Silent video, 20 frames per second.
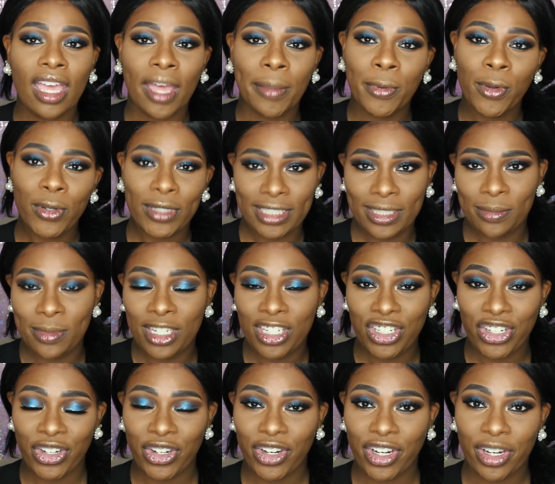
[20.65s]
I'm going to be
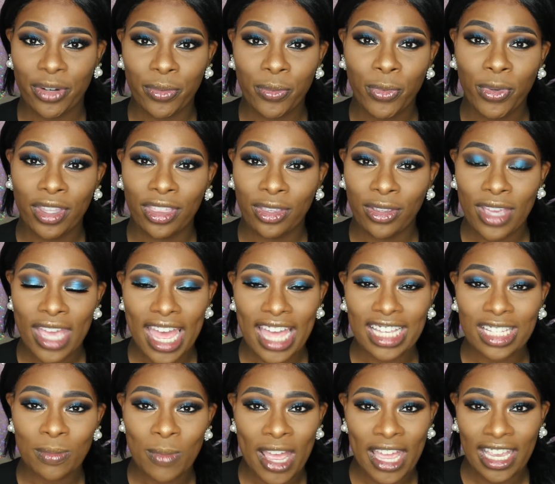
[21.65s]
sharing with you
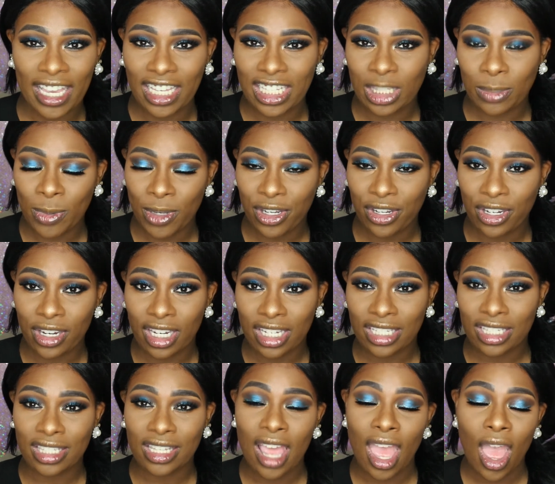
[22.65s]
guys my
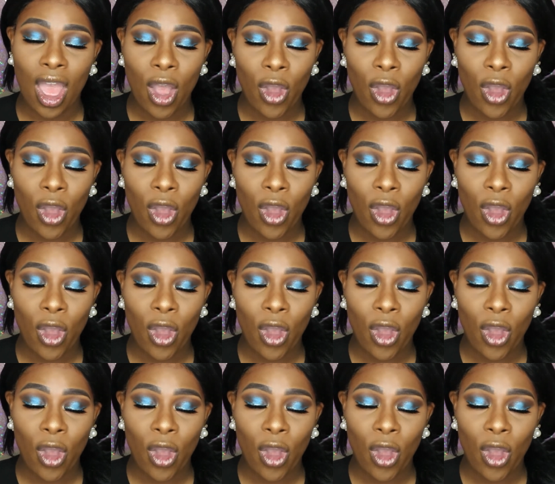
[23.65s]
experience